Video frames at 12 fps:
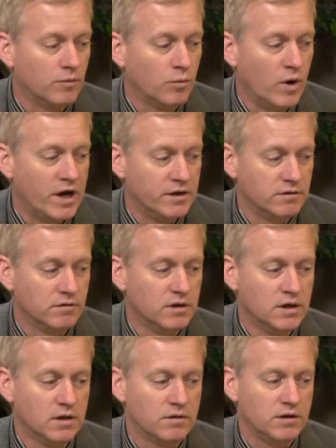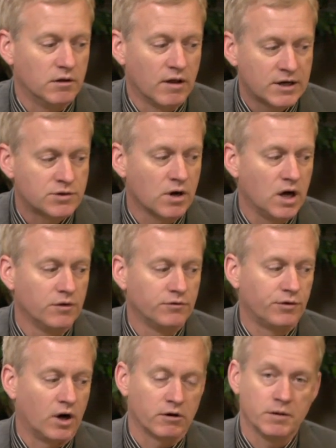when the
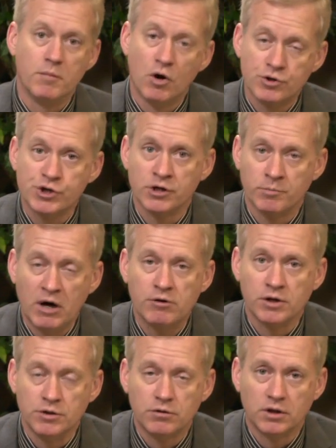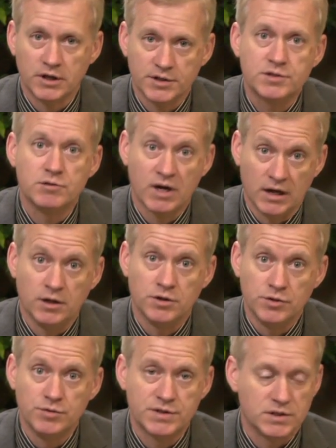electrons are in motion about a nucleus, you can
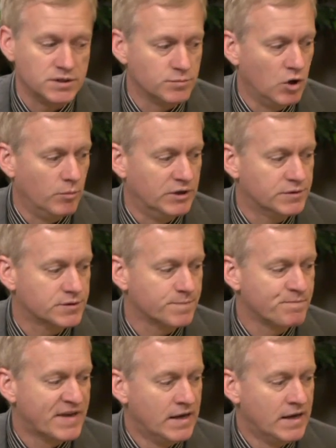induce these moments.